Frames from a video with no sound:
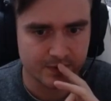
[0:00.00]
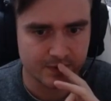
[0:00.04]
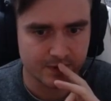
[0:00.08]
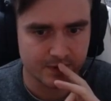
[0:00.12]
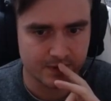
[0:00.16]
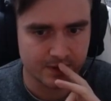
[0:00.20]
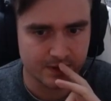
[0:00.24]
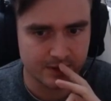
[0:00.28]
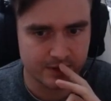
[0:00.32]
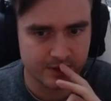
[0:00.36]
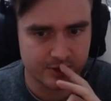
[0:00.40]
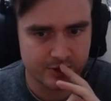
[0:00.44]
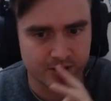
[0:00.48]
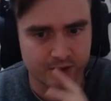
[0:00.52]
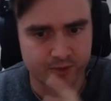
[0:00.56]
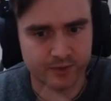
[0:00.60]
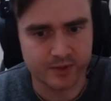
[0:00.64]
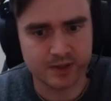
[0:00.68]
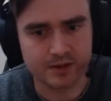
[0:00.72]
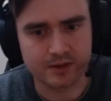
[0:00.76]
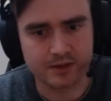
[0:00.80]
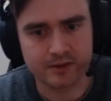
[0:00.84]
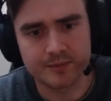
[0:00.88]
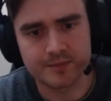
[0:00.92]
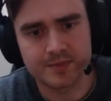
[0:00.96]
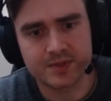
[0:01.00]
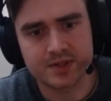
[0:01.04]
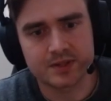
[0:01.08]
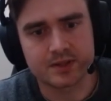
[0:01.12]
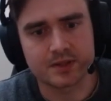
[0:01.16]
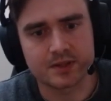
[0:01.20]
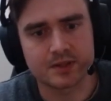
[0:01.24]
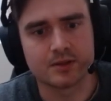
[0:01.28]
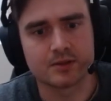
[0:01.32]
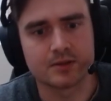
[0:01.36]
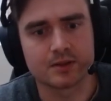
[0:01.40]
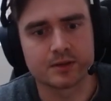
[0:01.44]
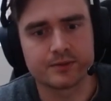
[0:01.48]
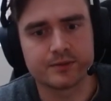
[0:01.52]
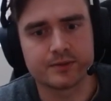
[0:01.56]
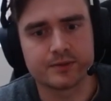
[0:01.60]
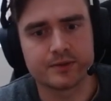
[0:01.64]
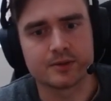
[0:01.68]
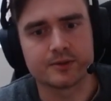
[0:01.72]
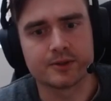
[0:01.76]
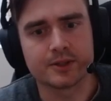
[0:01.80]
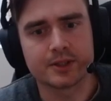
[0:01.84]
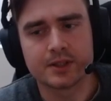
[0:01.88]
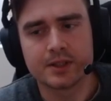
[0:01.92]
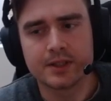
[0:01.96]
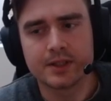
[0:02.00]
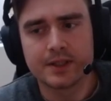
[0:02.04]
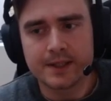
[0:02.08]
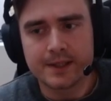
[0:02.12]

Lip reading: And generating another Psionic Fury.